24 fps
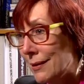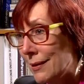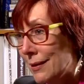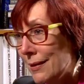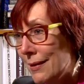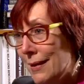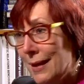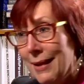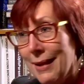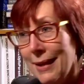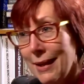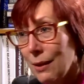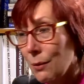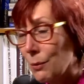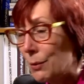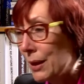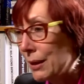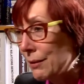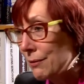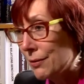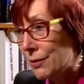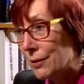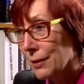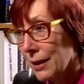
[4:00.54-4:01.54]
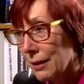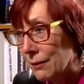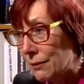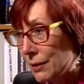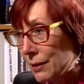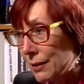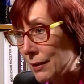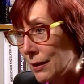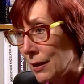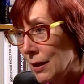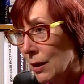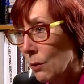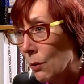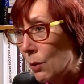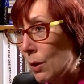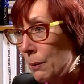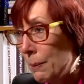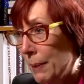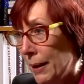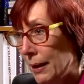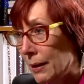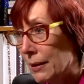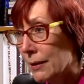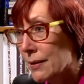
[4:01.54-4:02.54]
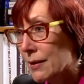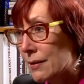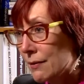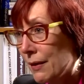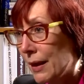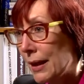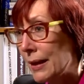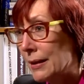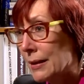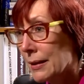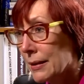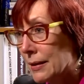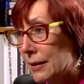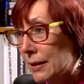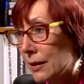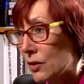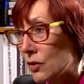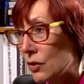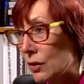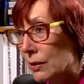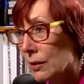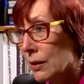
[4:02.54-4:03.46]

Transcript: They can't wait forever while parents fight an addiction.